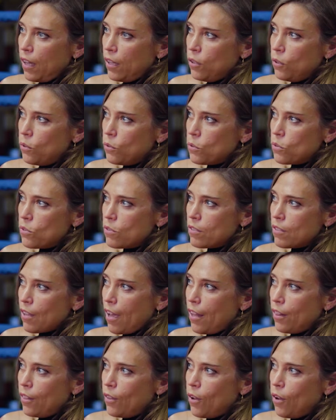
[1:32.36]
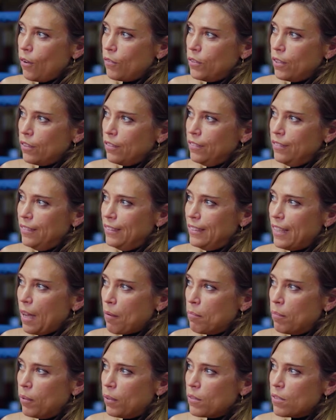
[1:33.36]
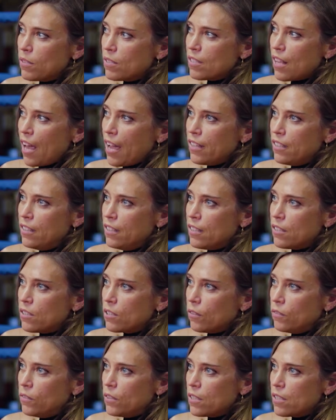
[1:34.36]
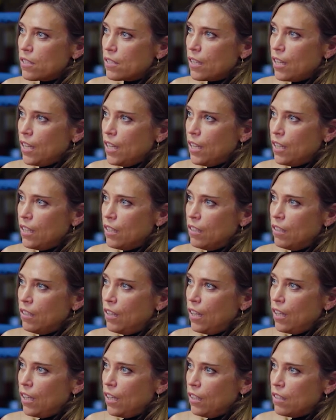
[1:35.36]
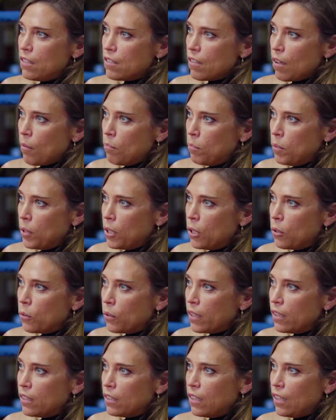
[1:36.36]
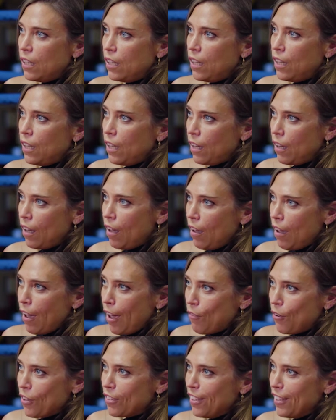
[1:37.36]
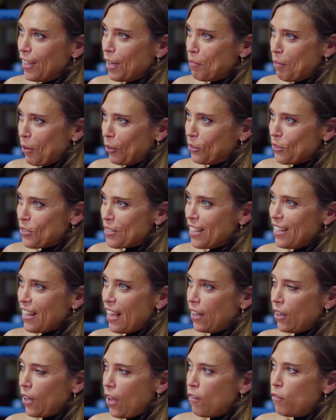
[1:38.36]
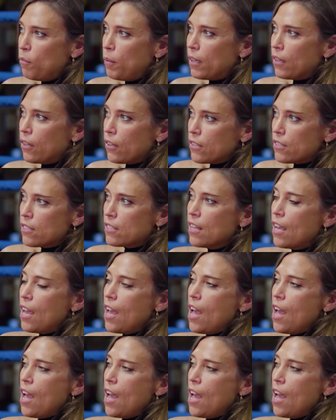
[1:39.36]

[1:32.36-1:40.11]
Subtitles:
I love the double-sidedness of the skin, its ambiguity, everything about the skin I love, because